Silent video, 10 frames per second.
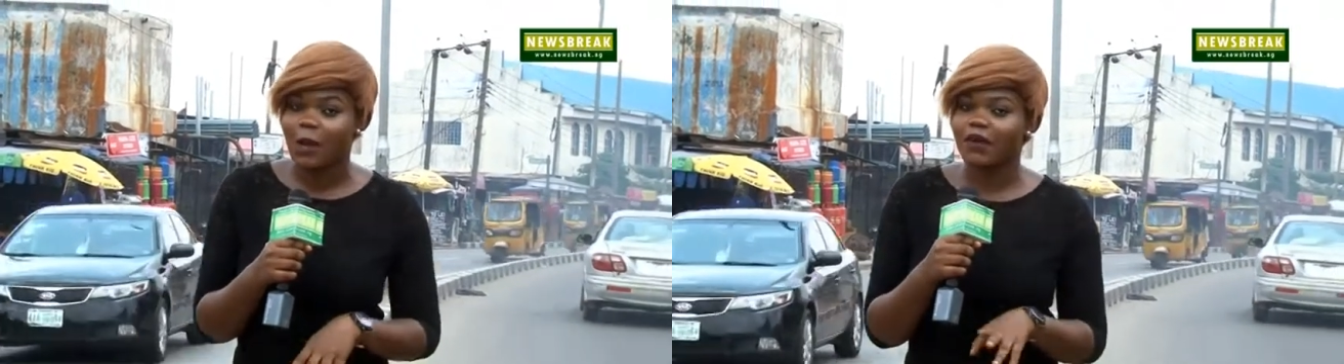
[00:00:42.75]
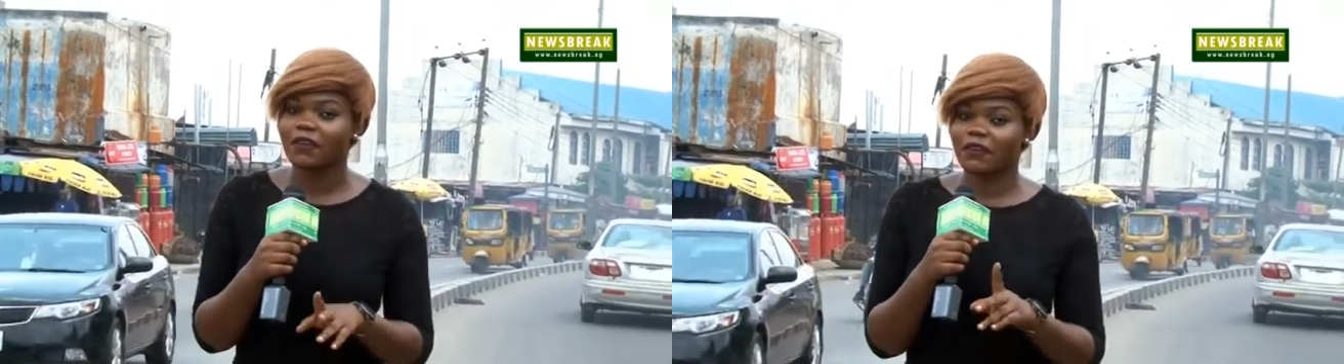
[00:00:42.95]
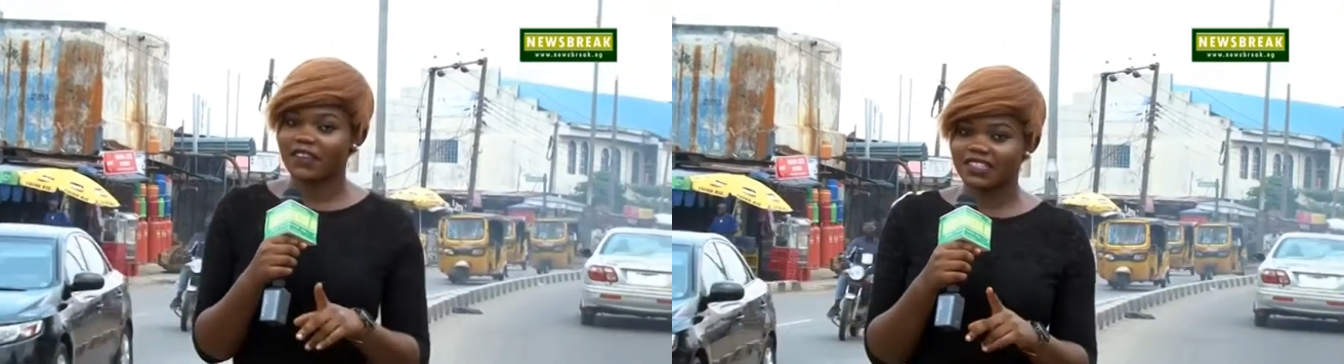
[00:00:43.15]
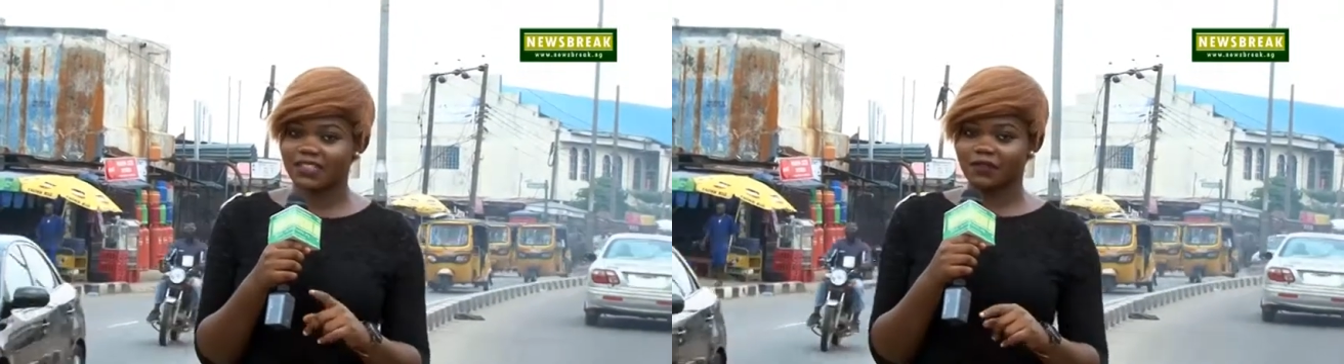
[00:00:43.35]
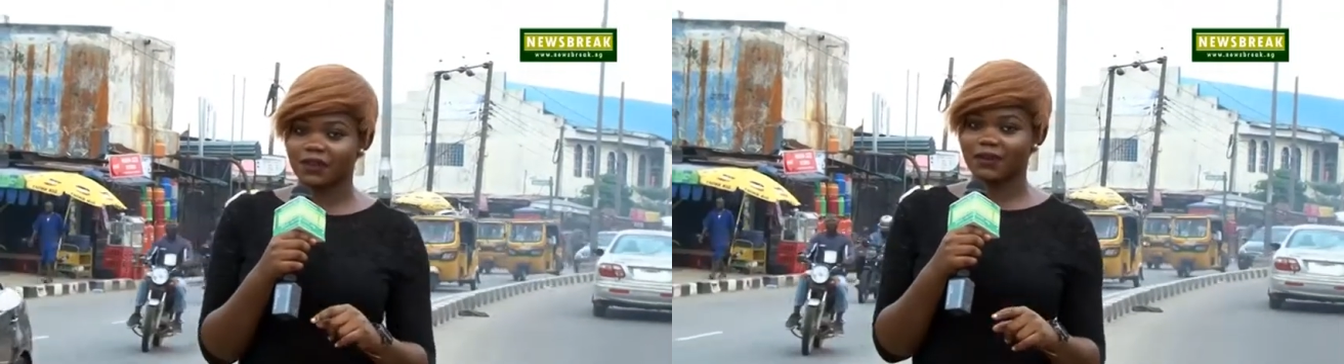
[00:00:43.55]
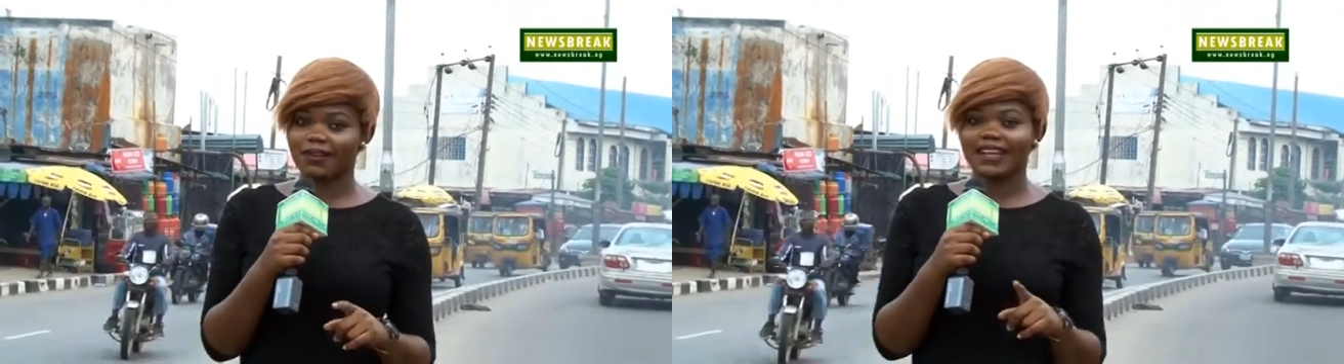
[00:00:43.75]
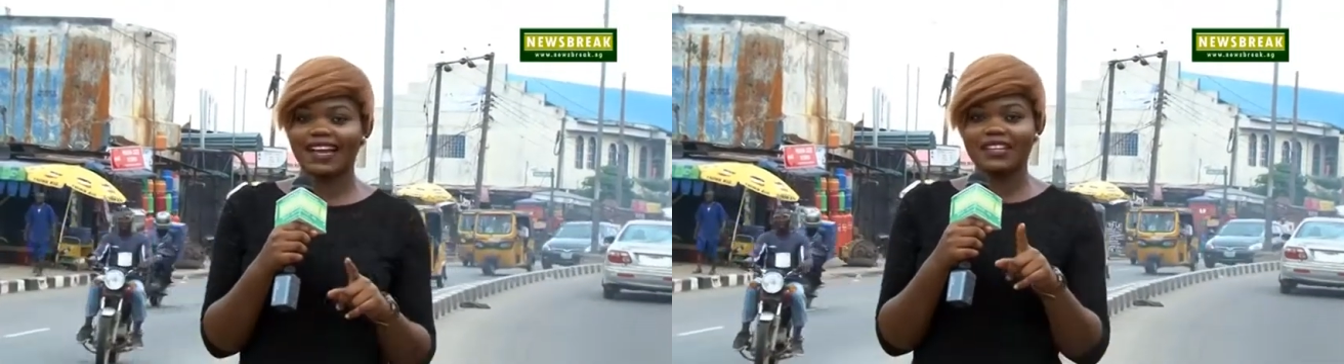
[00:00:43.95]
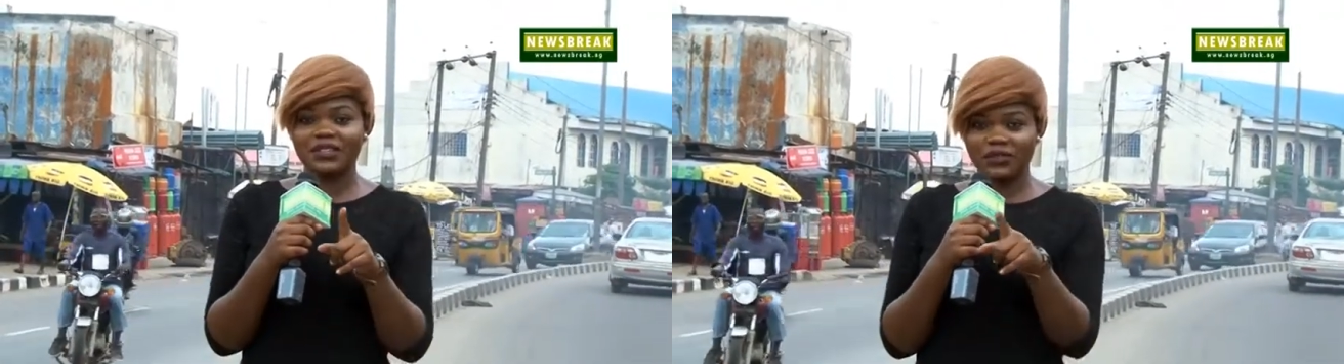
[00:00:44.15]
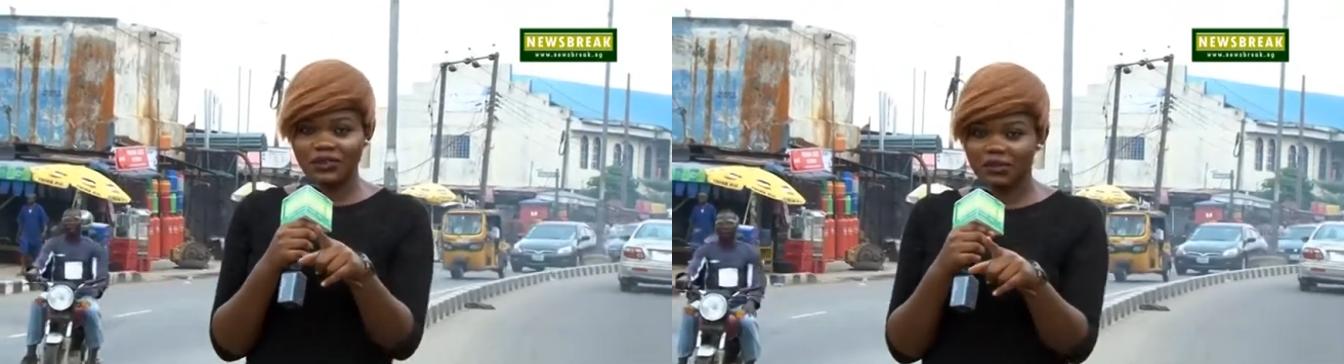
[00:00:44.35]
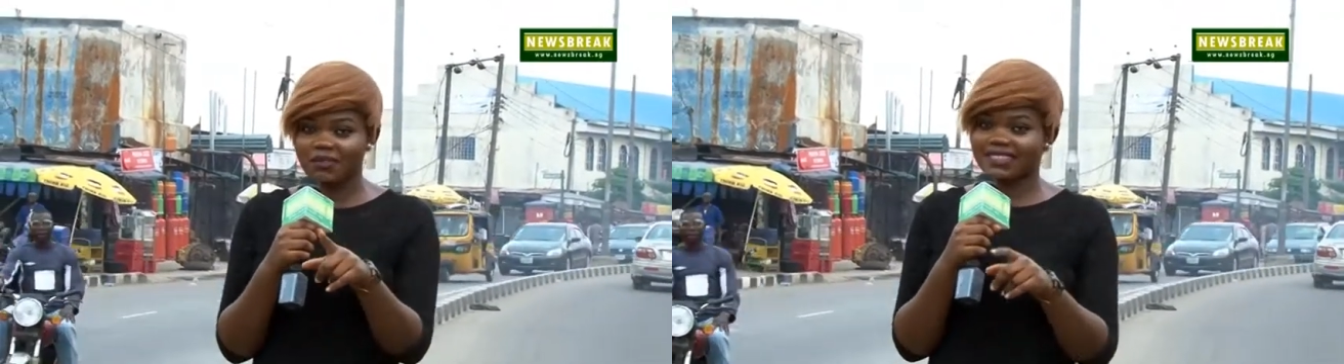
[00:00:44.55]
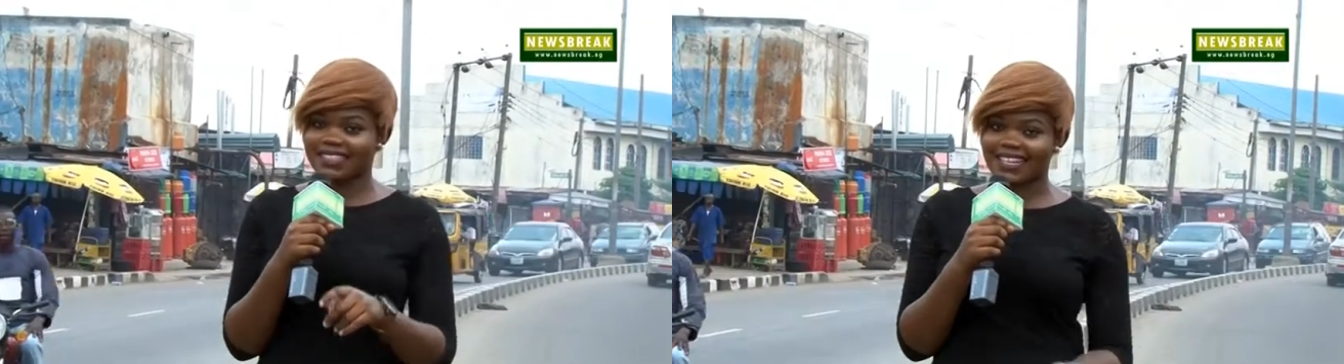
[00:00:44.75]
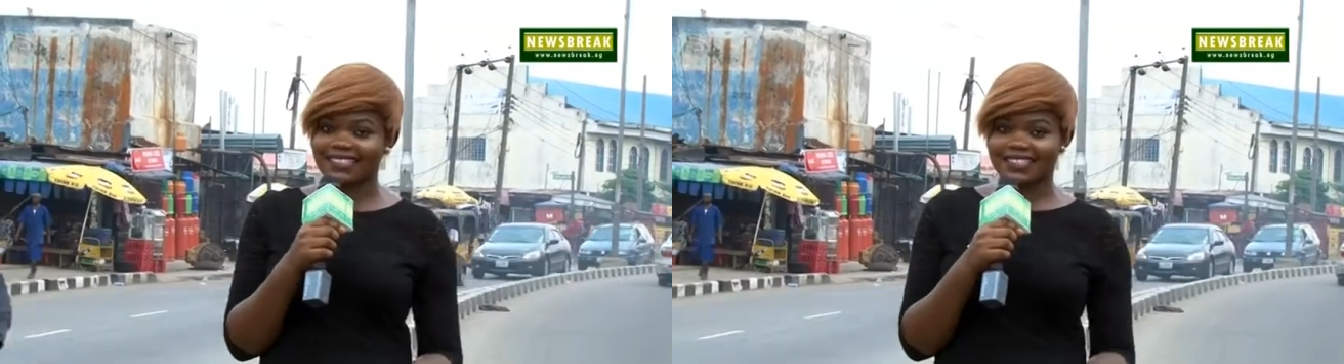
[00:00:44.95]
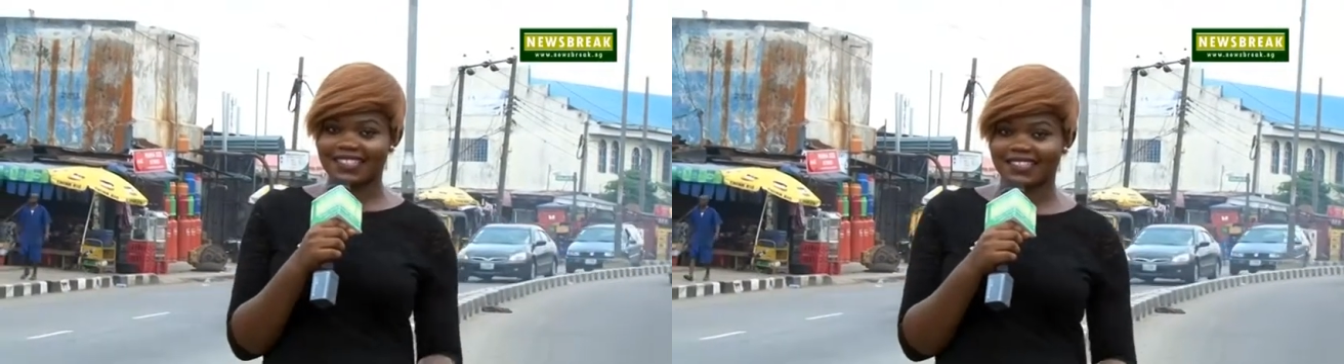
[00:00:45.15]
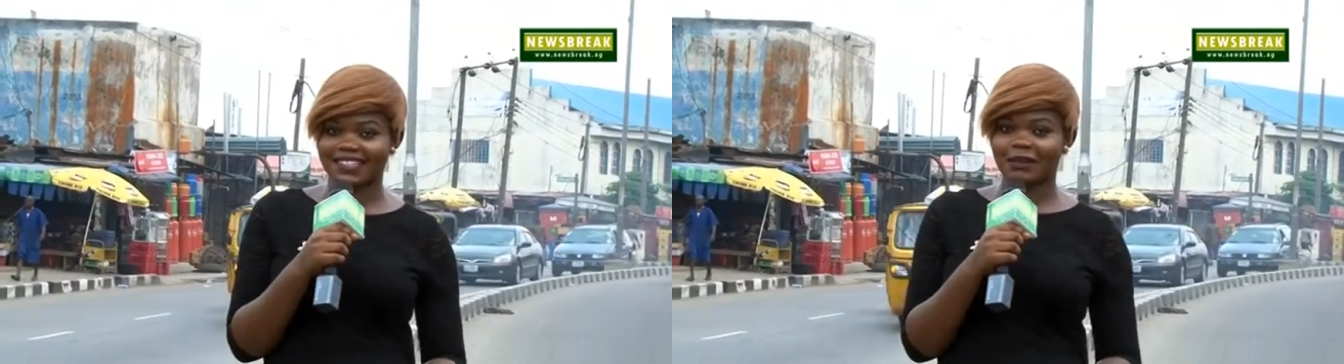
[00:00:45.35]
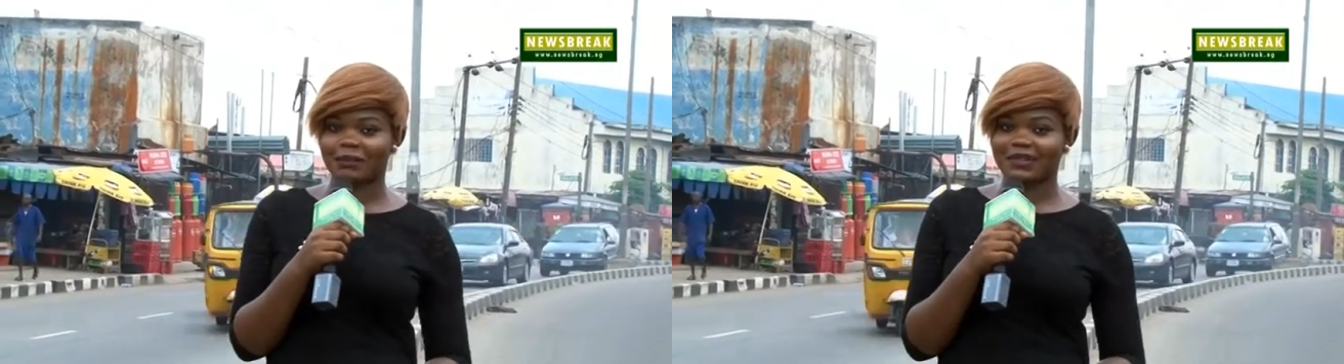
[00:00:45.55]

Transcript: Well, first of all, can you recite the National